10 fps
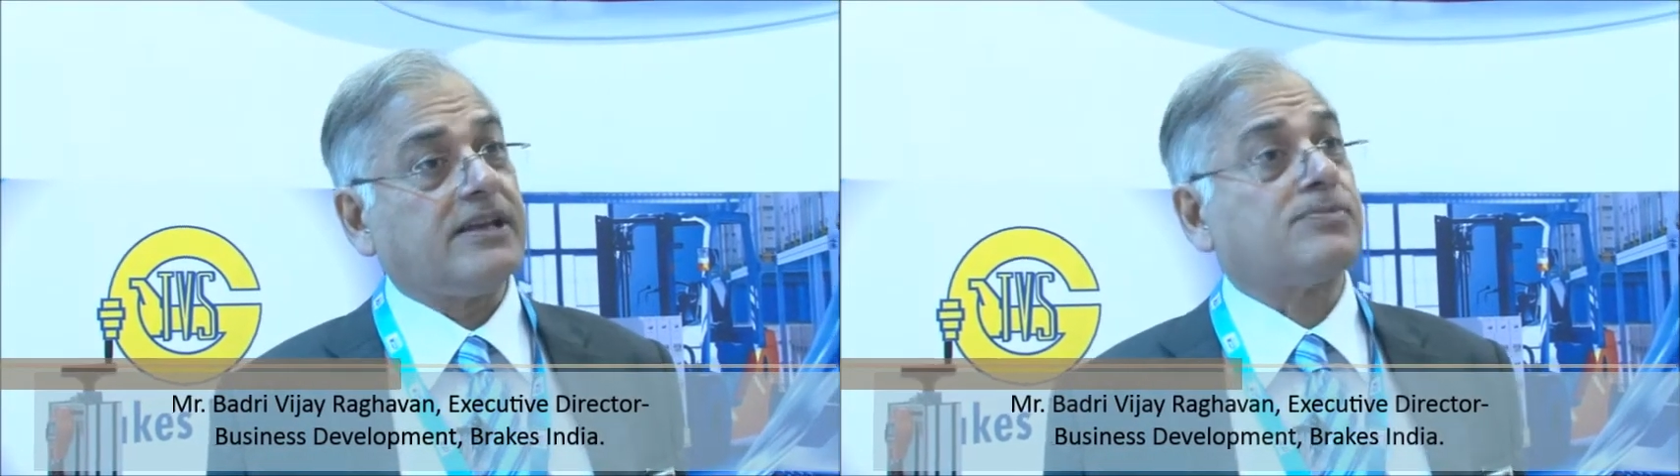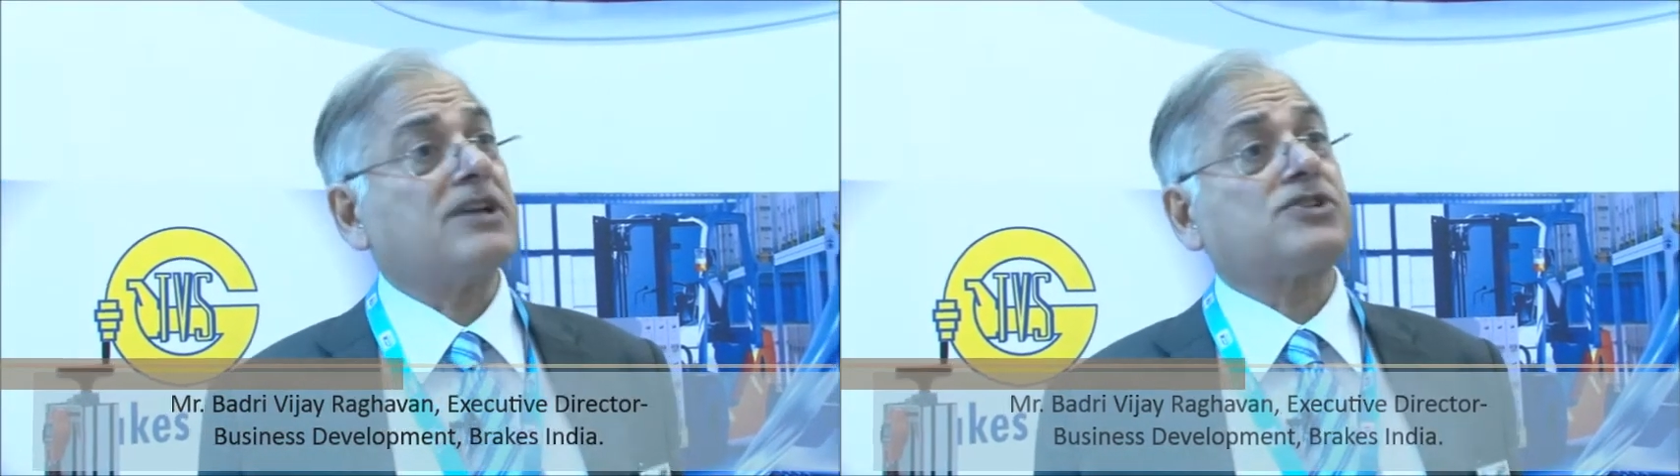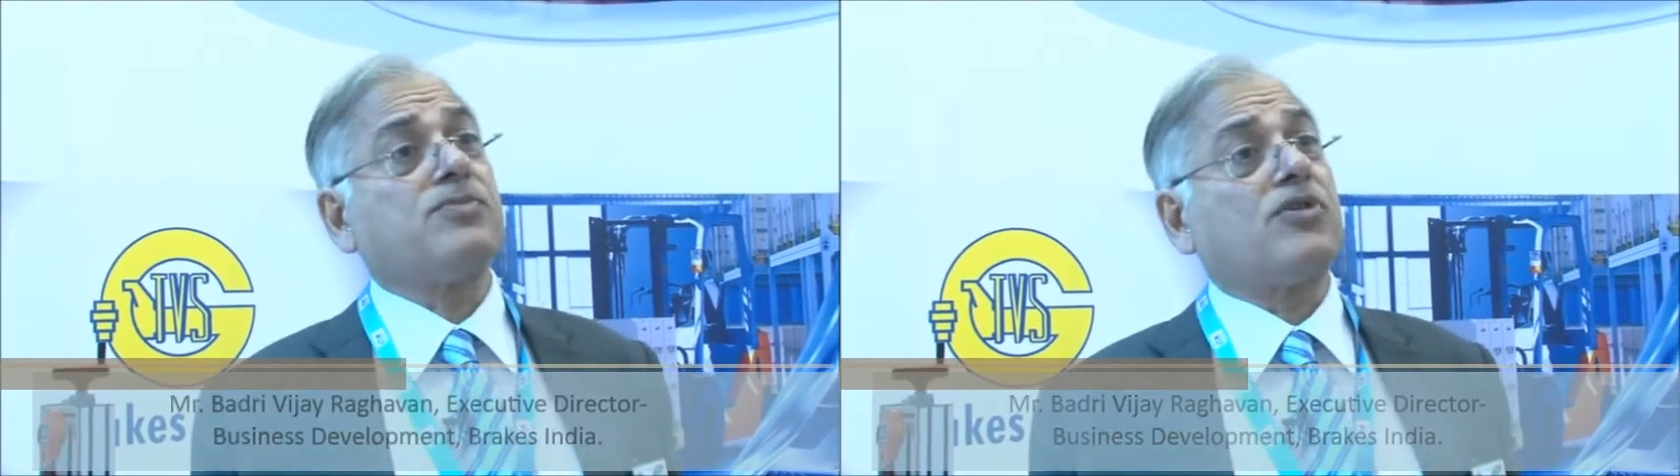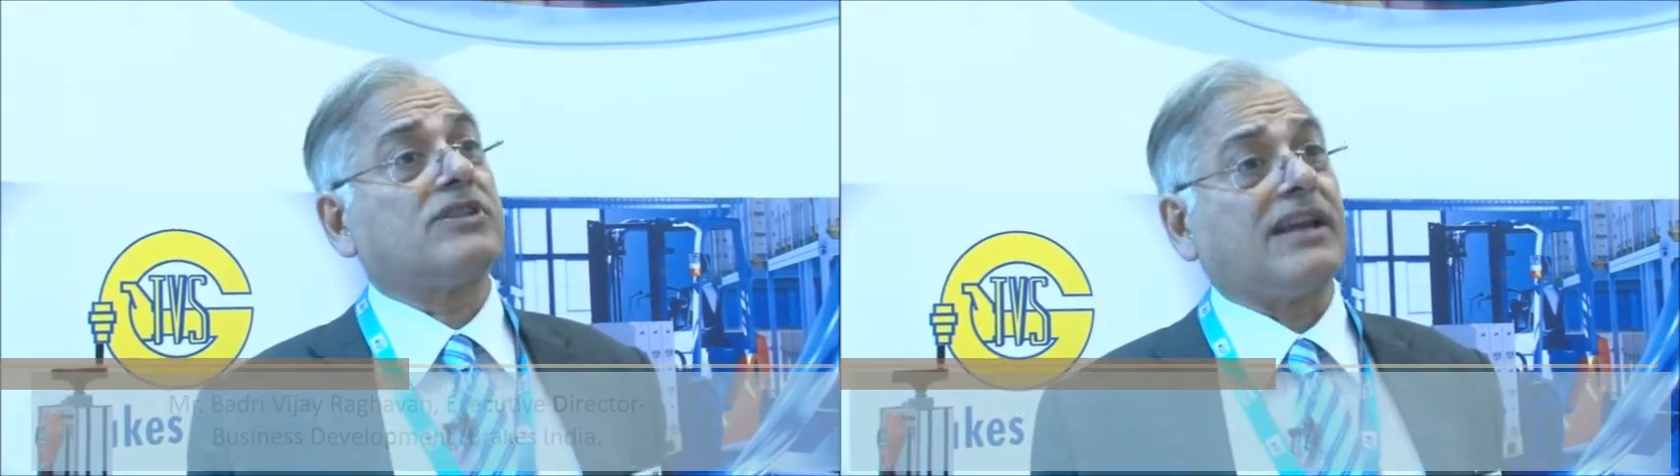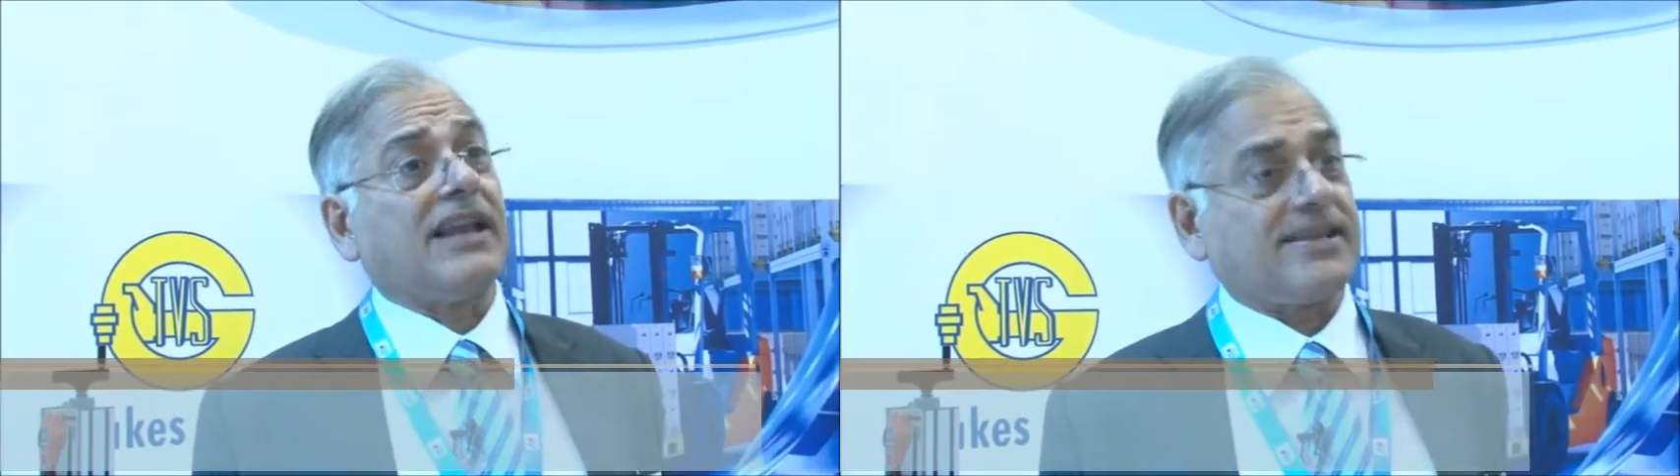It's much more
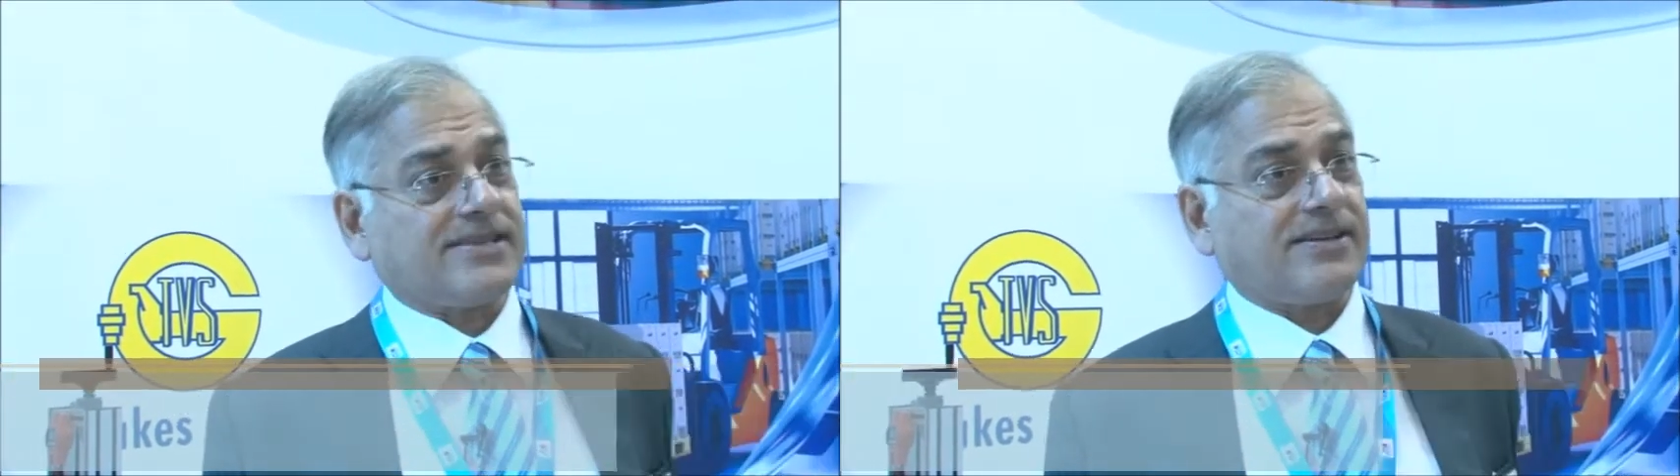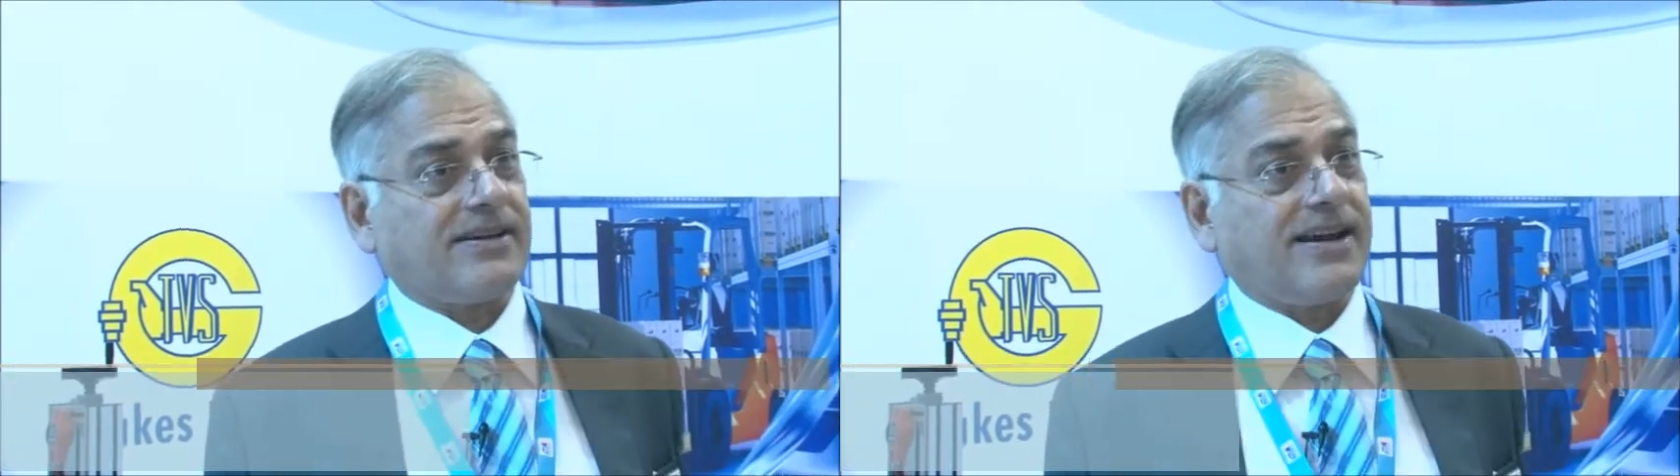than last year,